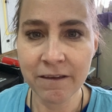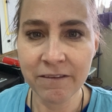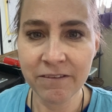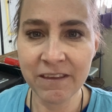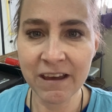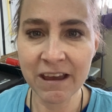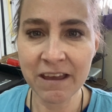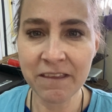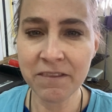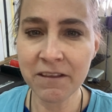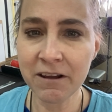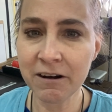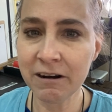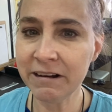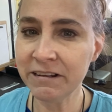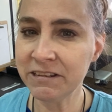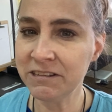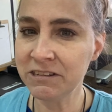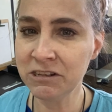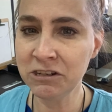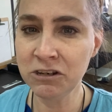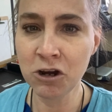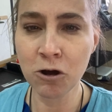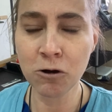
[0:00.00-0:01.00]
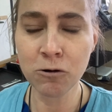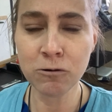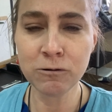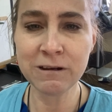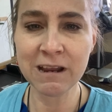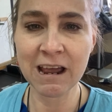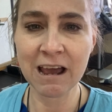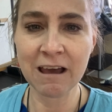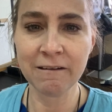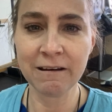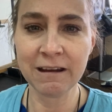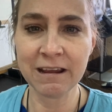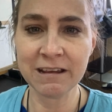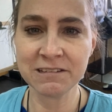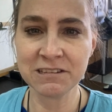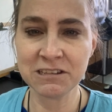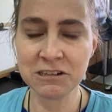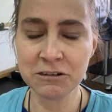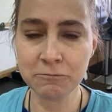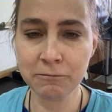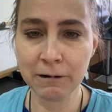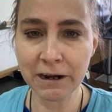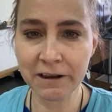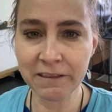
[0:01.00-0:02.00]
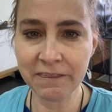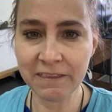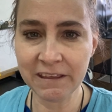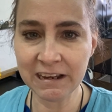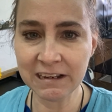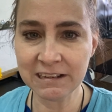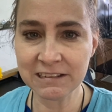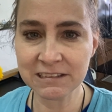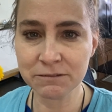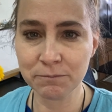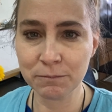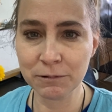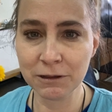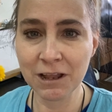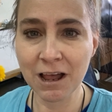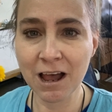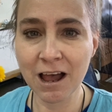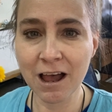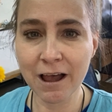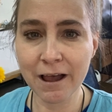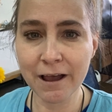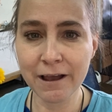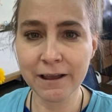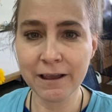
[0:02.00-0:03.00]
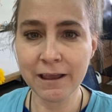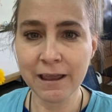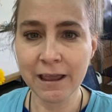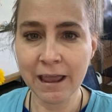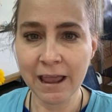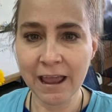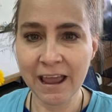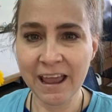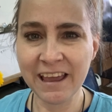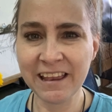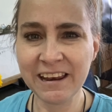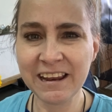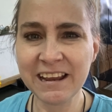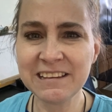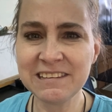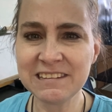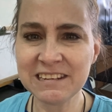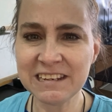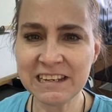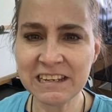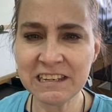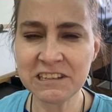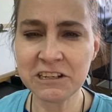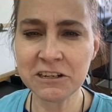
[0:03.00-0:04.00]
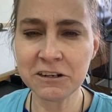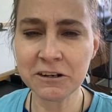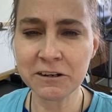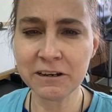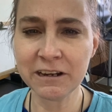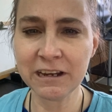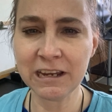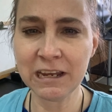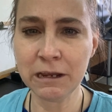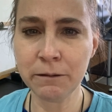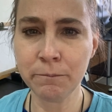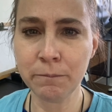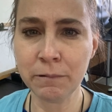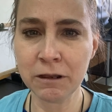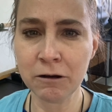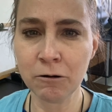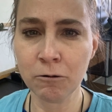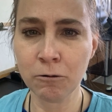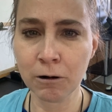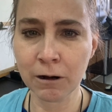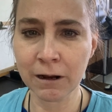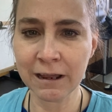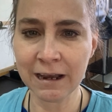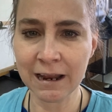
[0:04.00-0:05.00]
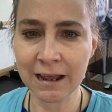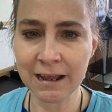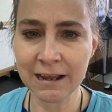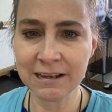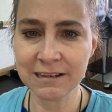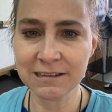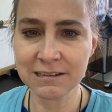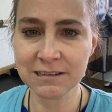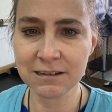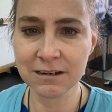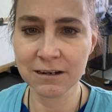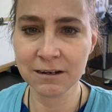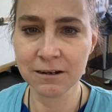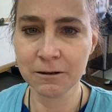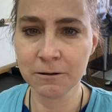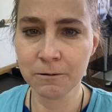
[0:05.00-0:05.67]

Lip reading: Then there is no doubt as to where things belong, and it's easier to keep it organized.